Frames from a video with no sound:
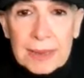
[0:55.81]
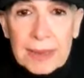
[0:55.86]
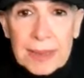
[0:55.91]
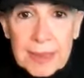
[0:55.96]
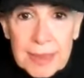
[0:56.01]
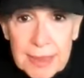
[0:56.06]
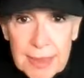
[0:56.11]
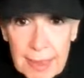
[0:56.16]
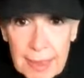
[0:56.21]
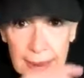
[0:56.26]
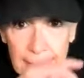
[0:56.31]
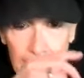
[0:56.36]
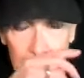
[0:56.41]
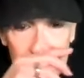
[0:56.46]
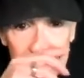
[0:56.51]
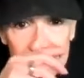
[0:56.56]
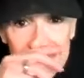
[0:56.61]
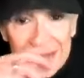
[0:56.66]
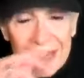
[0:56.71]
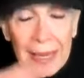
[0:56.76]
Let's take
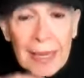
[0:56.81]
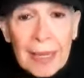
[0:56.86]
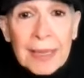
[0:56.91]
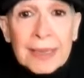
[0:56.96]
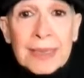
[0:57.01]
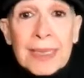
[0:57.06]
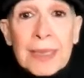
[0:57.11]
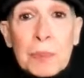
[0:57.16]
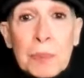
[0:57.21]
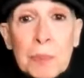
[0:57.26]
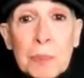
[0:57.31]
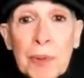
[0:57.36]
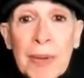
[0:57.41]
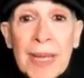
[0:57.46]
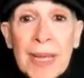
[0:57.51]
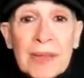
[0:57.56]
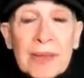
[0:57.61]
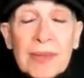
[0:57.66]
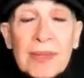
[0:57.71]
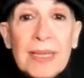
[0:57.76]
a deep
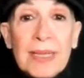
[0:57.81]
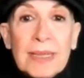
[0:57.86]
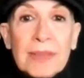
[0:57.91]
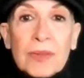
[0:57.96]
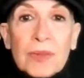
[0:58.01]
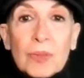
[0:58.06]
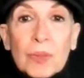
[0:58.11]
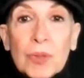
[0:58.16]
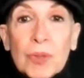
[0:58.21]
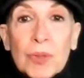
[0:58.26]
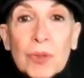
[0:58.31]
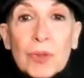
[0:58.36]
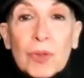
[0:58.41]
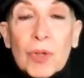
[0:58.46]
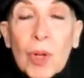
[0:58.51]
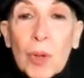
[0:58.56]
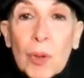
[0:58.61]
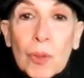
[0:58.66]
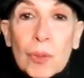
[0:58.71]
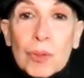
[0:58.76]
breath in through your
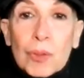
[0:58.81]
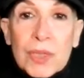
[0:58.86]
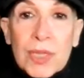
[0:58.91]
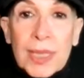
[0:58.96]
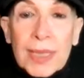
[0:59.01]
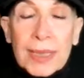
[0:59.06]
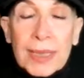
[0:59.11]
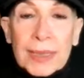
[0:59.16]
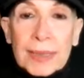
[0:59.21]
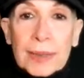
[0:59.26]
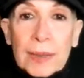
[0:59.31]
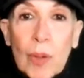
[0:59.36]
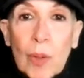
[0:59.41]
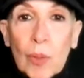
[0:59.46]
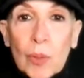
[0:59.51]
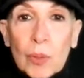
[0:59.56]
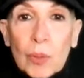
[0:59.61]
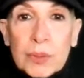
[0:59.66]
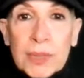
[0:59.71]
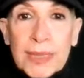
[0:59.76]
nose and
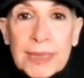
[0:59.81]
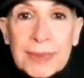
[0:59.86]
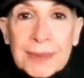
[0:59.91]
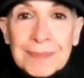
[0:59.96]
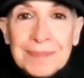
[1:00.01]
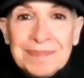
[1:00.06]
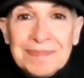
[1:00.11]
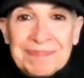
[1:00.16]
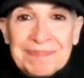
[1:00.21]
hold it.